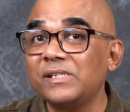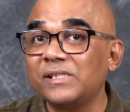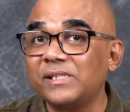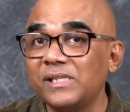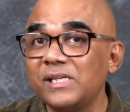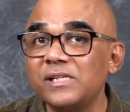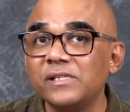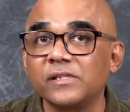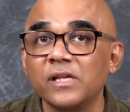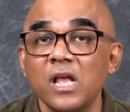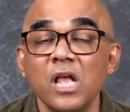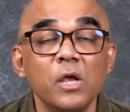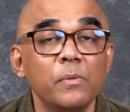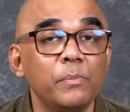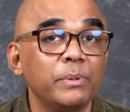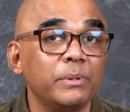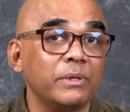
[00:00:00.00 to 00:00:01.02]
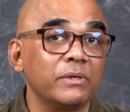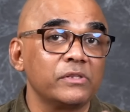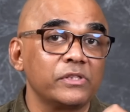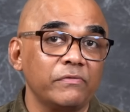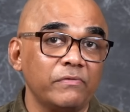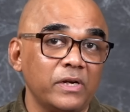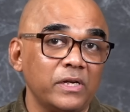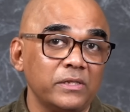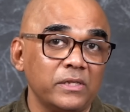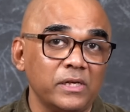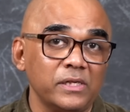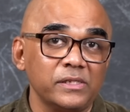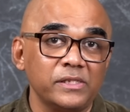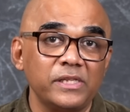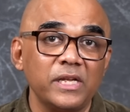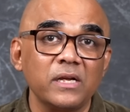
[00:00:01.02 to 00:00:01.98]
scenes between Sivanandan
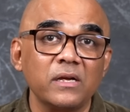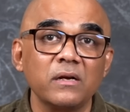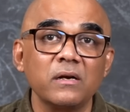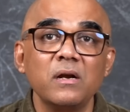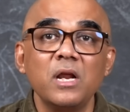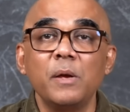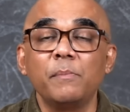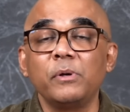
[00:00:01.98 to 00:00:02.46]
and Shekhar,